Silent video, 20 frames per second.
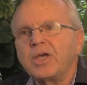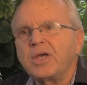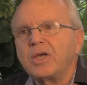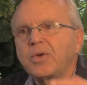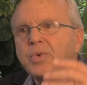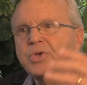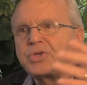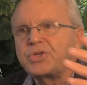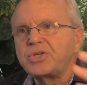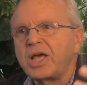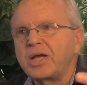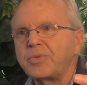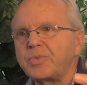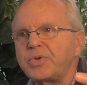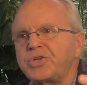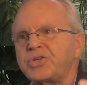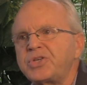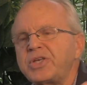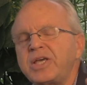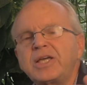we
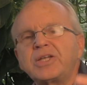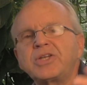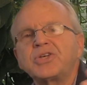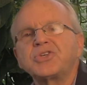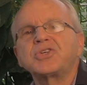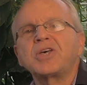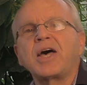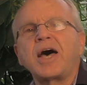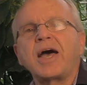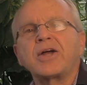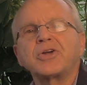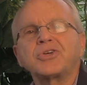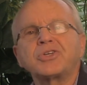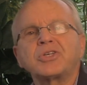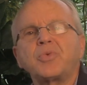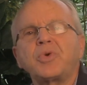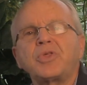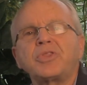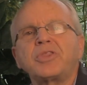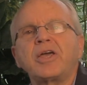see desires
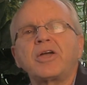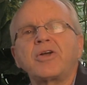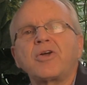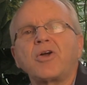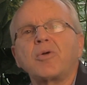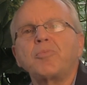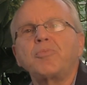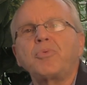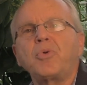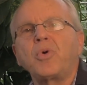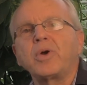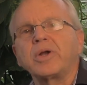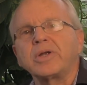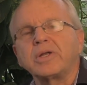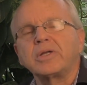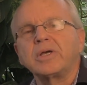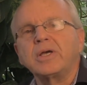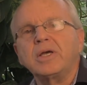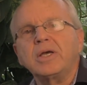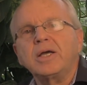that we think are
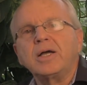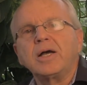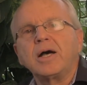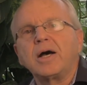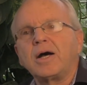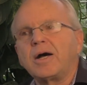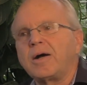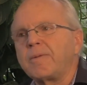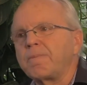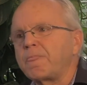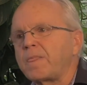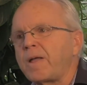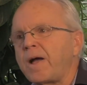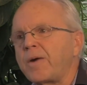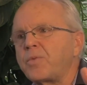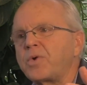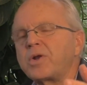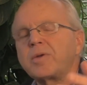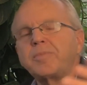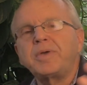important. I
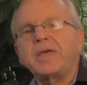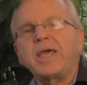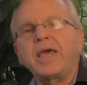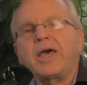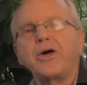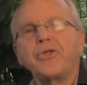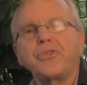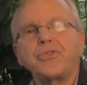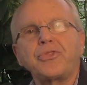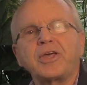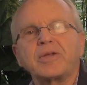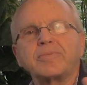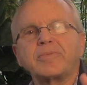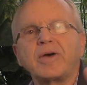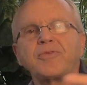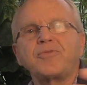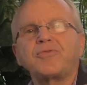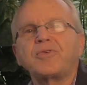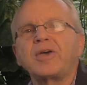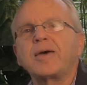want to be healthy, and
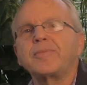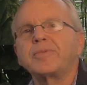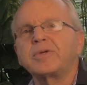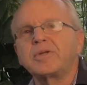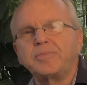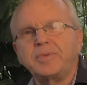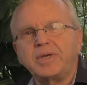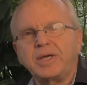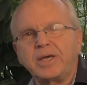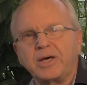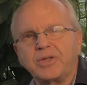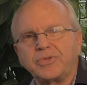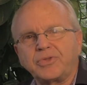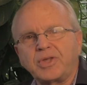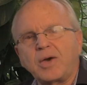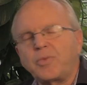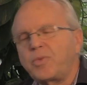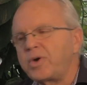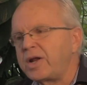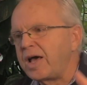my family to be
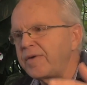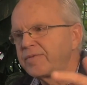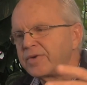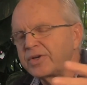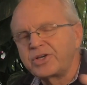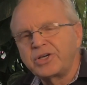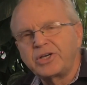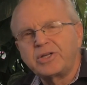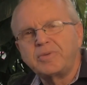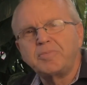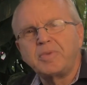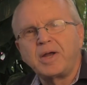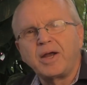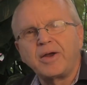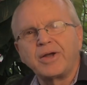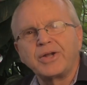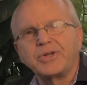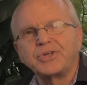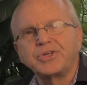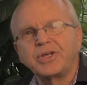healthy. I want to have a good
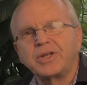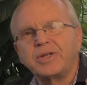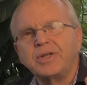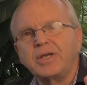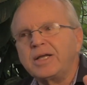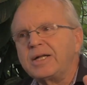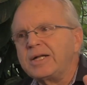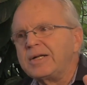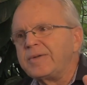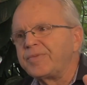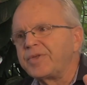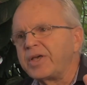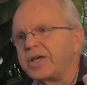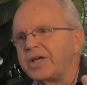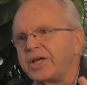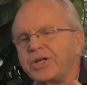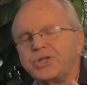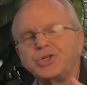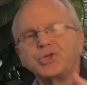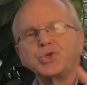marriage and
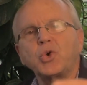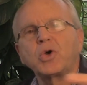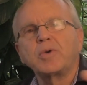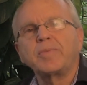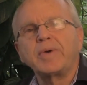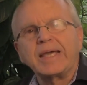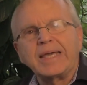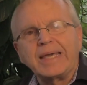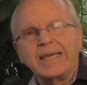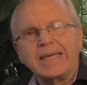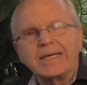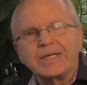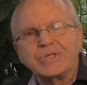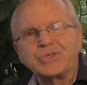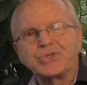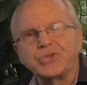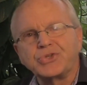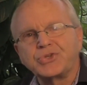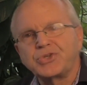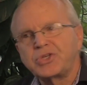enjoy my
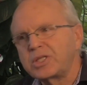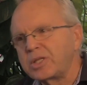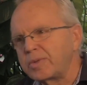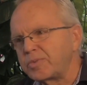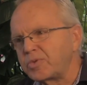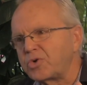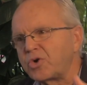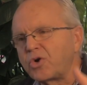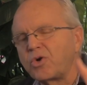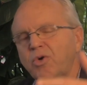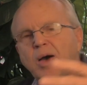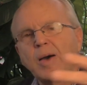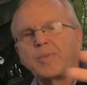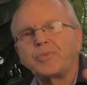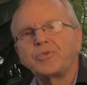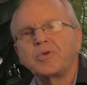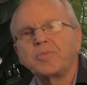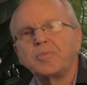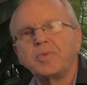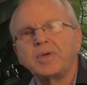kids and see them grow
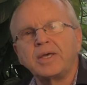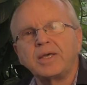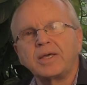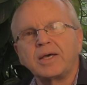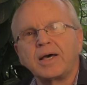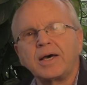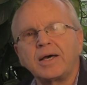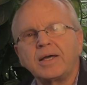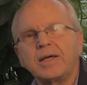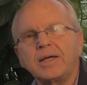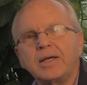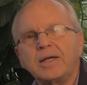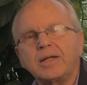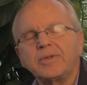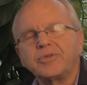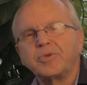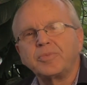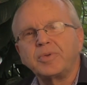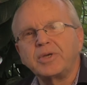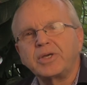up to be.
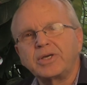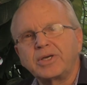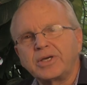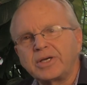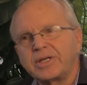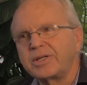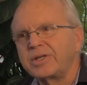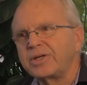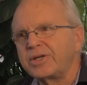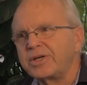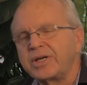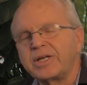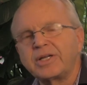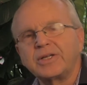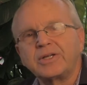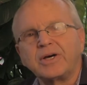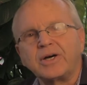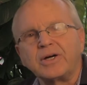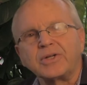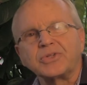To be good
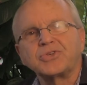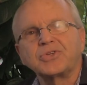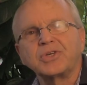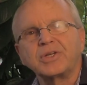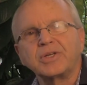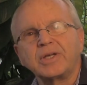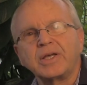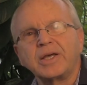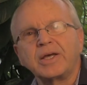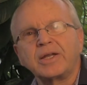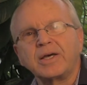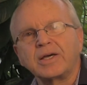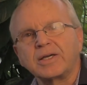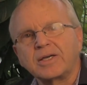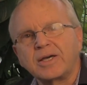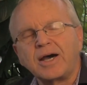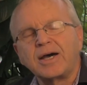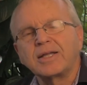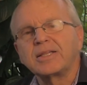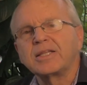adults
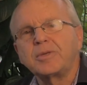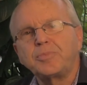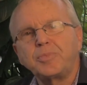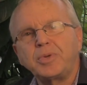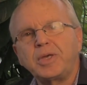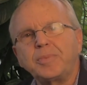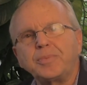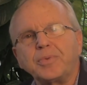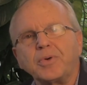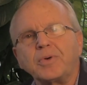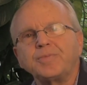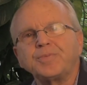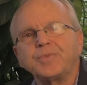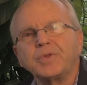and godly people.